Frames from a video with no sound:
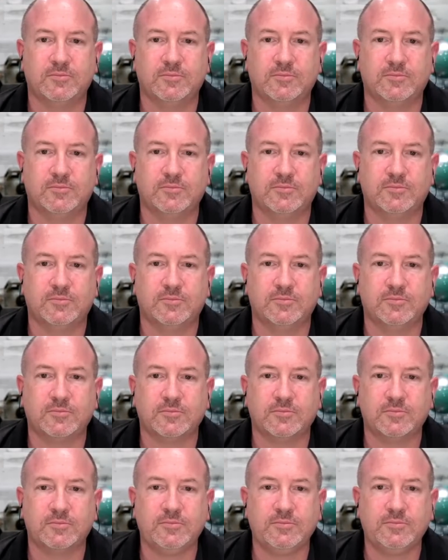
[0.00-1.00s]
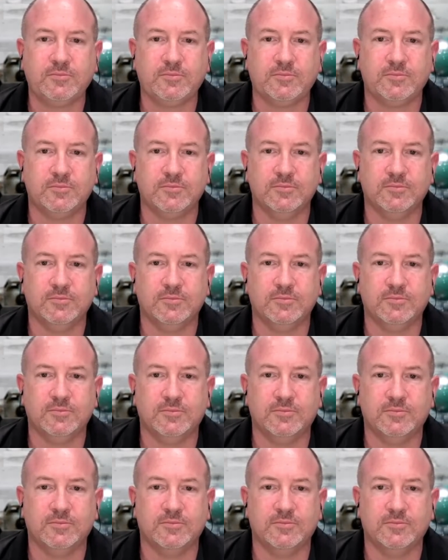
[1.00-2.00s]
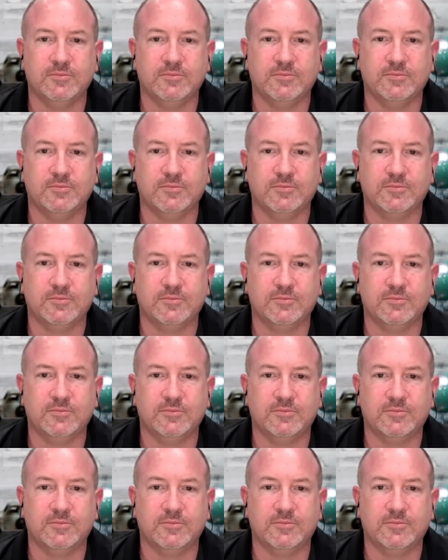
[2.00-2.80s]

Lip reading: (silent)